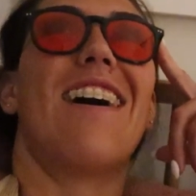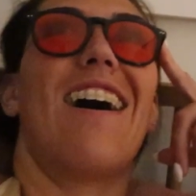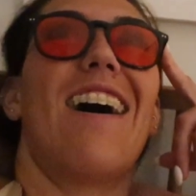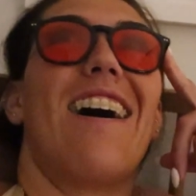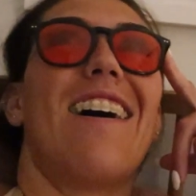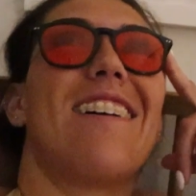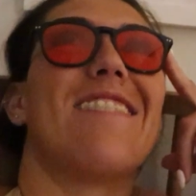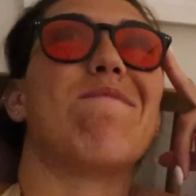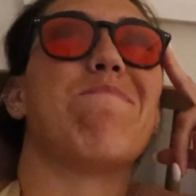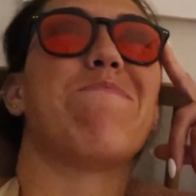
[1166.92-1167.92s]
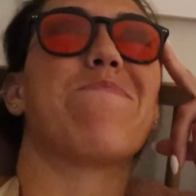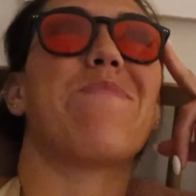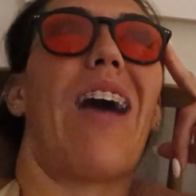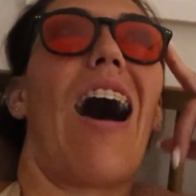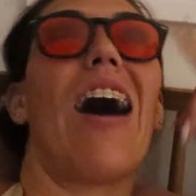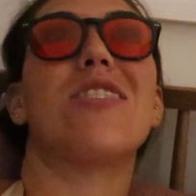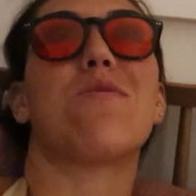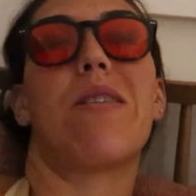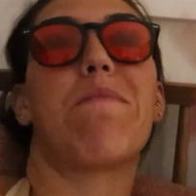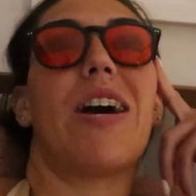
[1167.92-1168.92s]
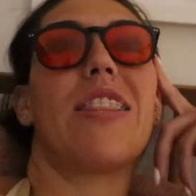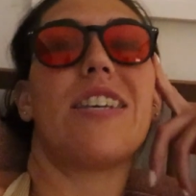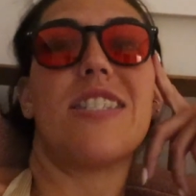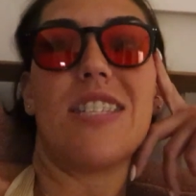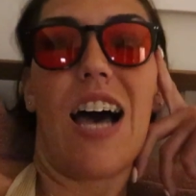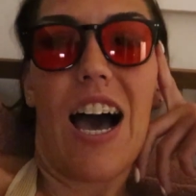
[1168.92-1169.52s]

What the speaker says: I swear by these.